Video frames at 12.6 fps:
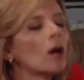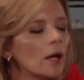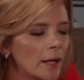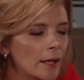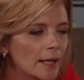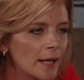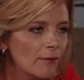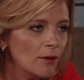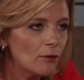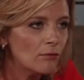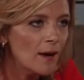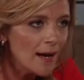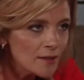Oh, Toyah, give it a
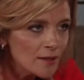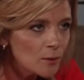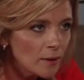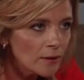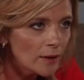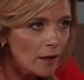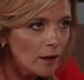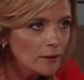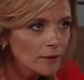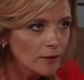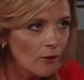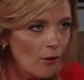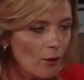rest, will you?
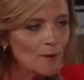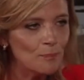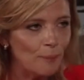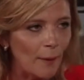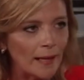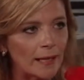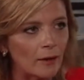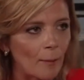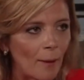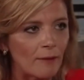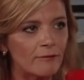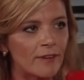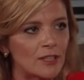You're always banging on
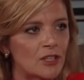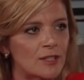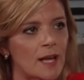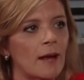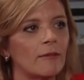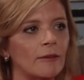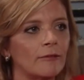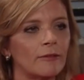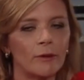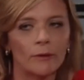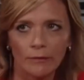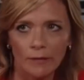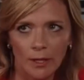about vegetarian
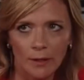food. Have you